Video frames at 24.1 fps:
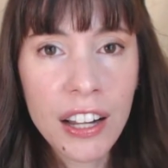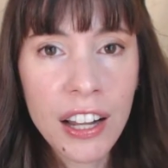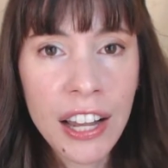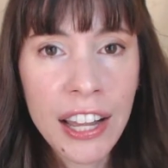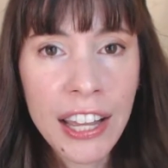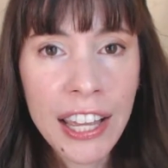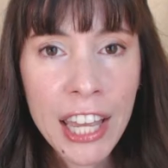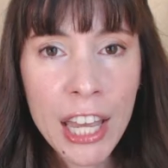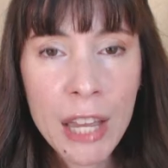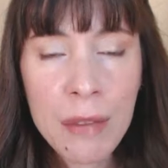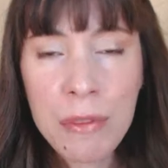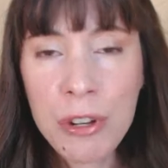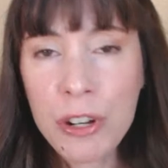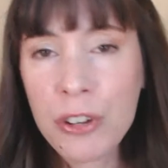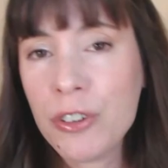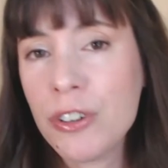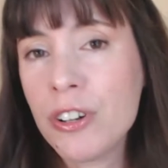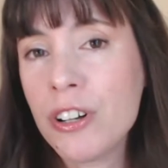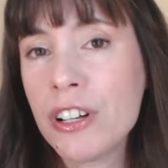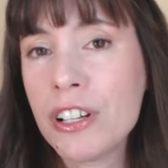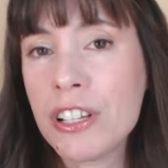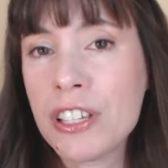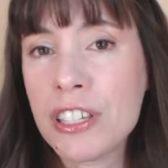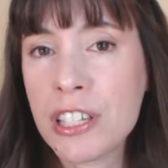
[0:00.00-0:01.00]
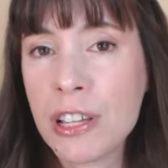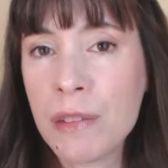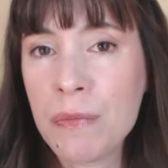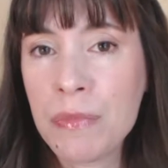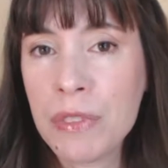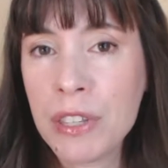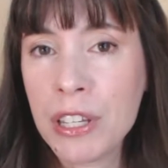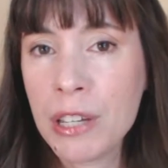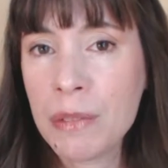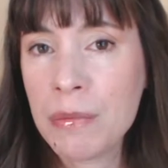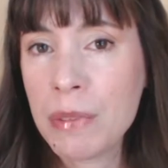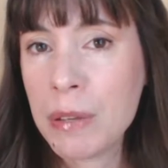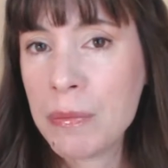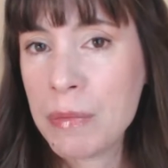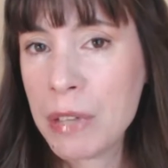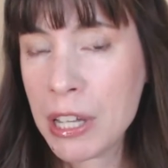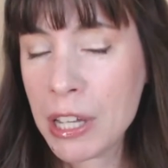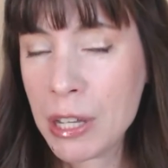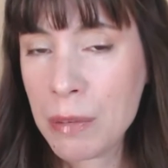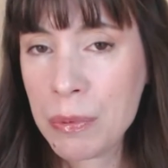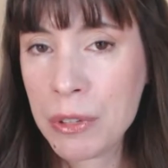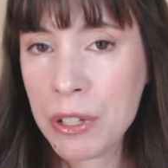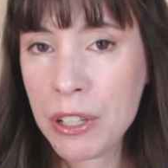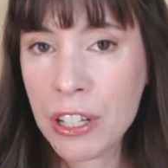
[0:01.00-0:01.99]
I came across something in my
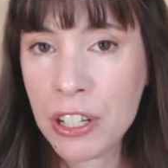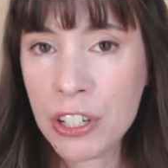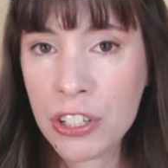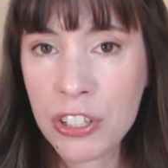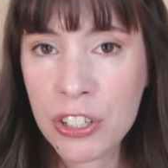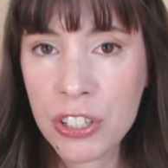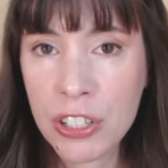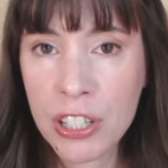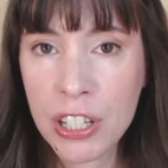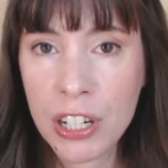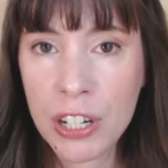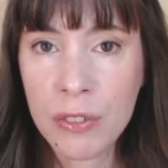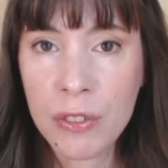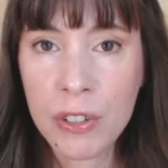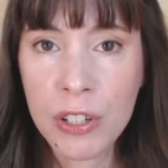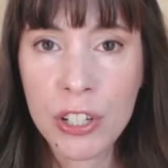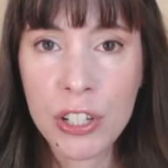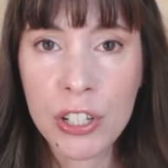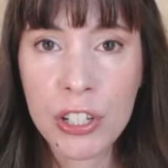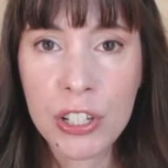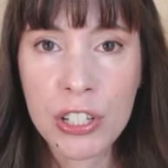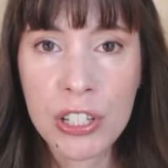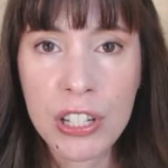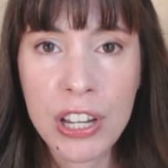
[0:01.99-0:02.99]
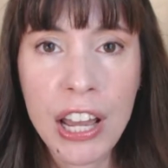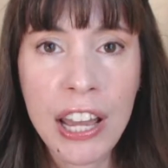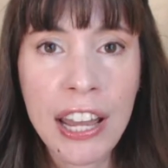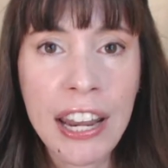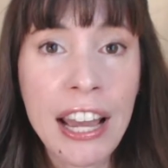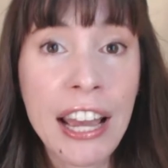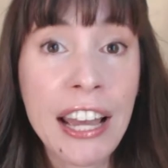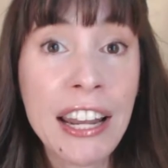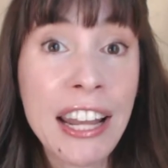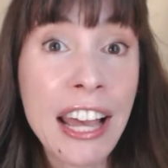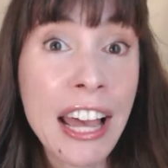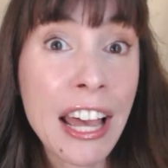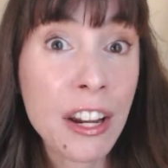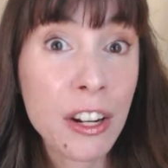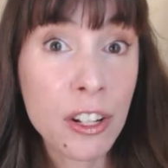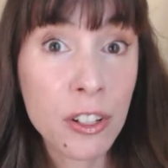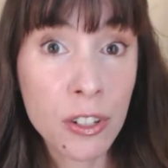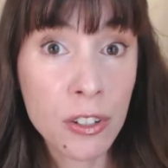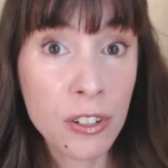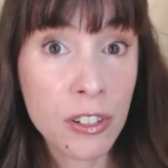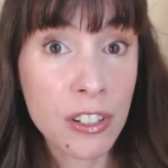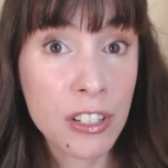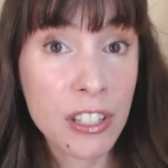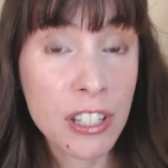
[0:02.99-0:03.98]
makeup collection that I realized I had had a
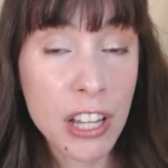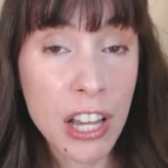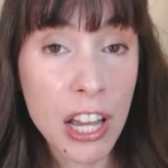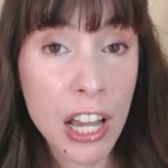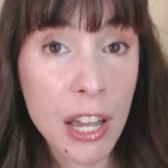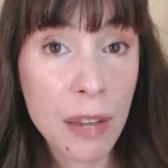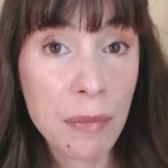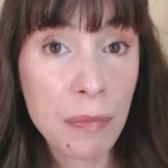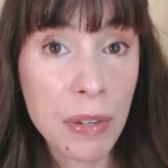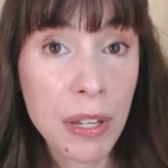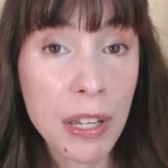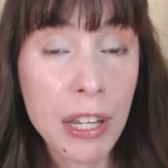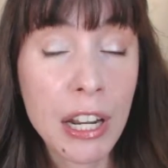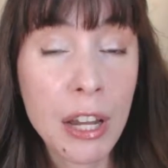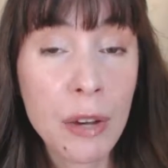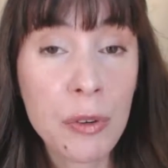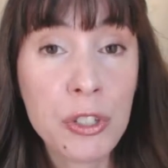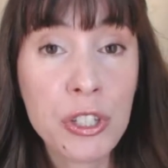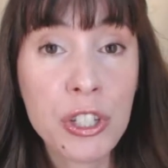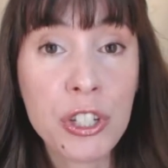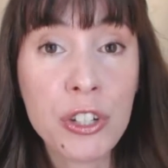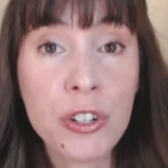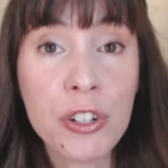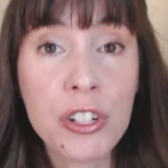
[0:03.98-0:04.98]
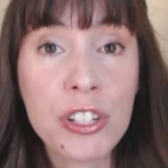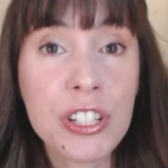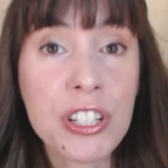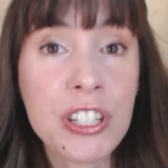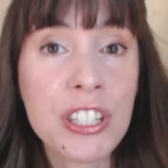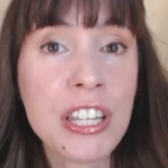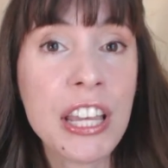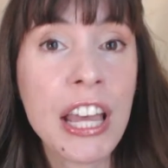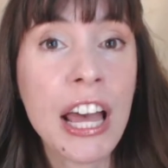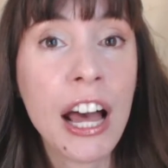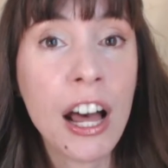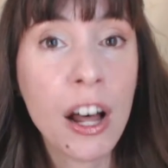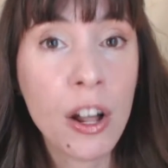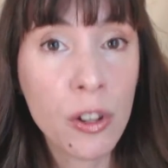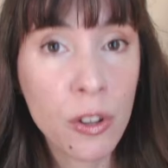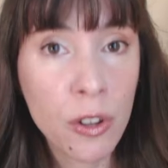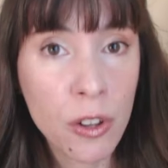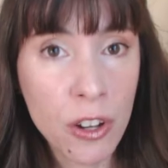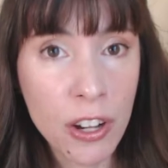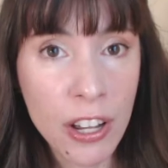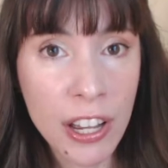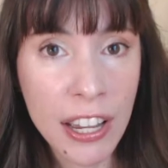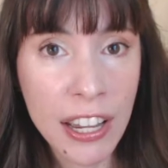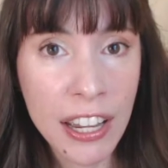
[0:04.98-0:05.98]
long time, and I was curious to see how
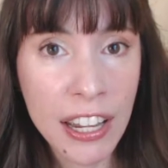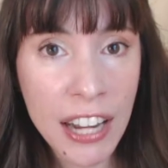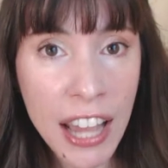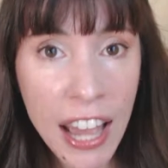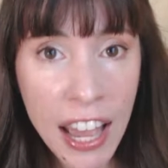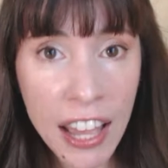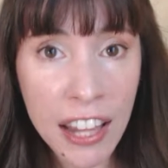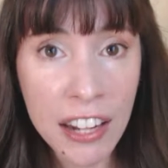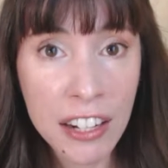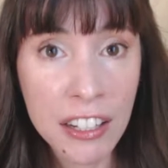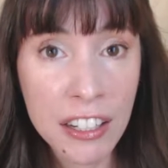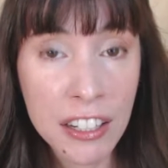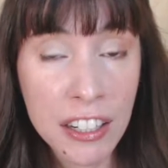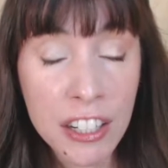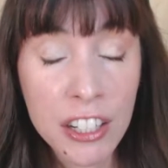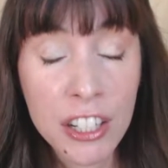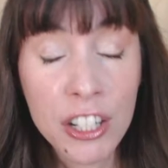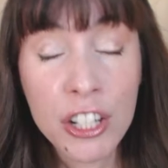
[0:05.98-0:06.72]
long I had had it.